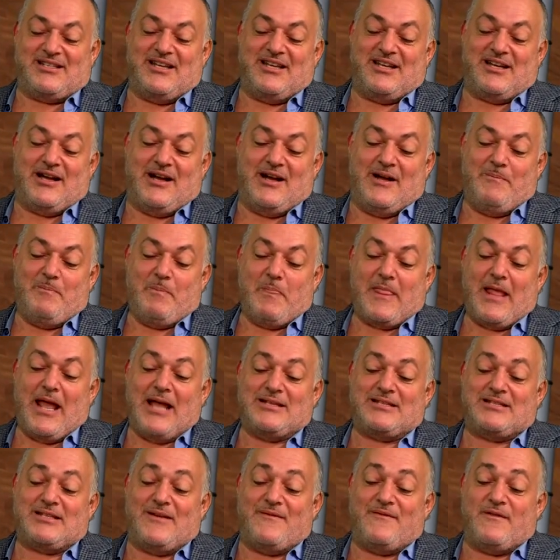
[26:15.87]
Tika
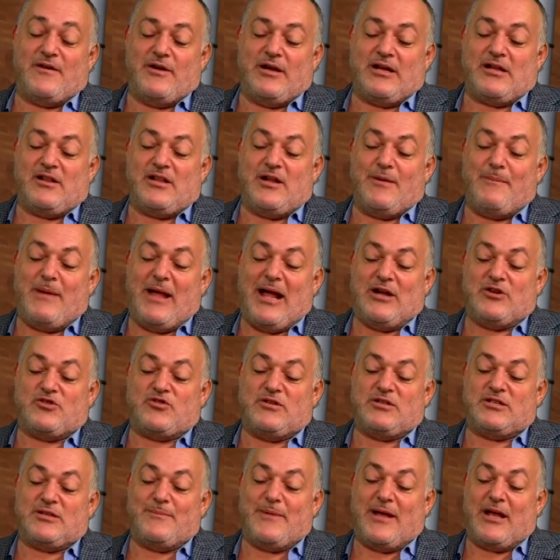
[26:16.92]
has set very clear
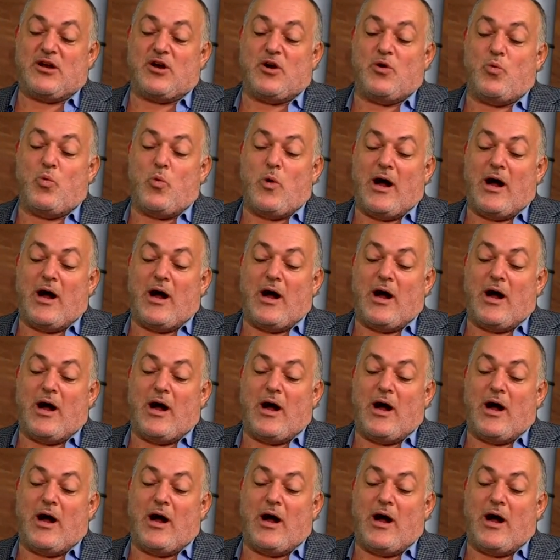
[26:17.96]
boundaries about her